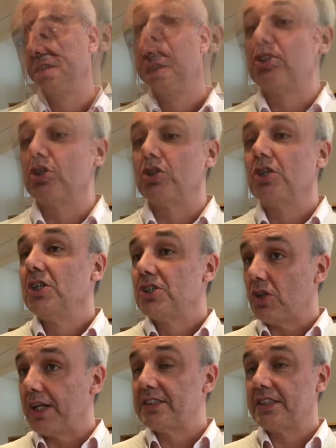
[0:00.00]
So
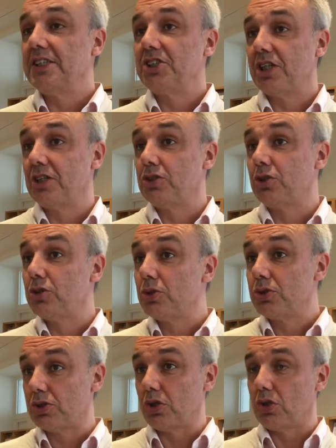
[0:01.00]
essentially, to do
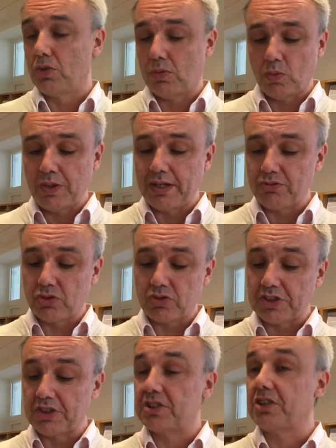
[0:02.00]
so, we have to
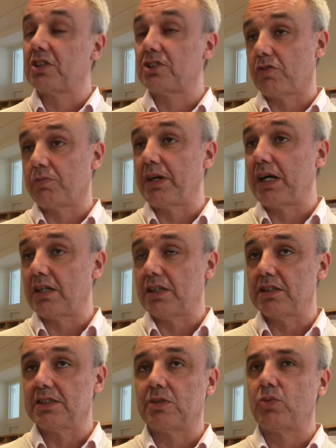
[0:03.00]
address a series of
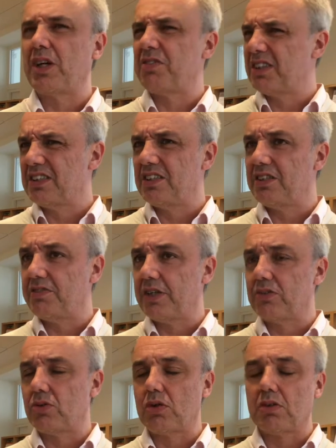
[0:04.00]
barriers that we have
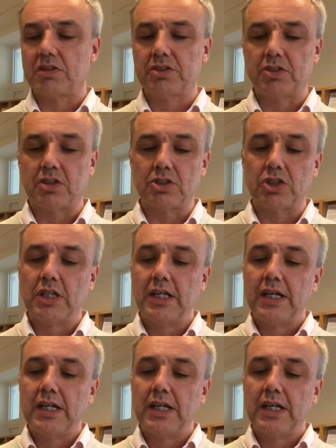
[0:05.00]
identified through our research.